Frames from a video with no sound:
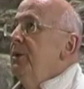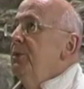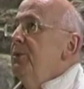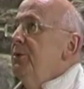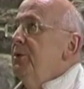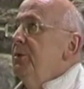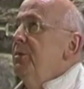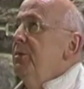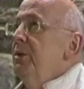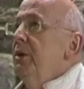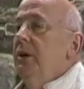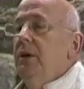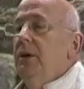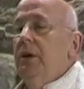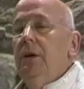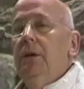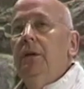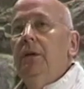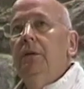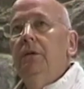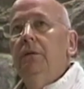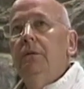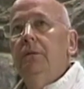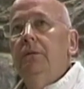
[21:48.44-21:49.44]
seemed to
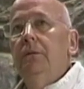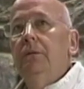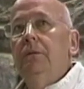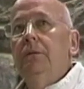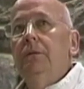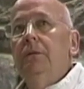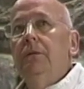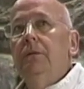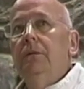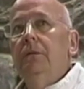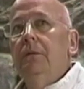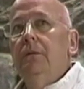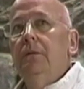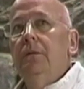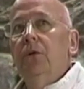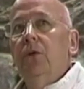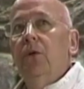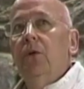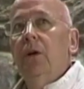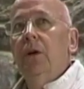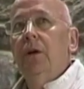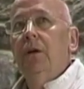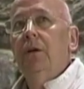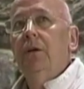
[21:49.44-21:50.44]
be
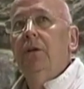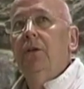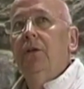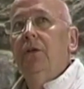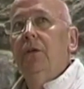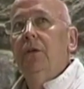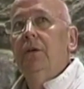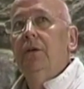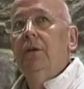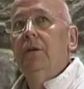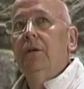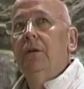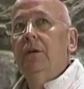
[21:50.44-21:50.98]
quite,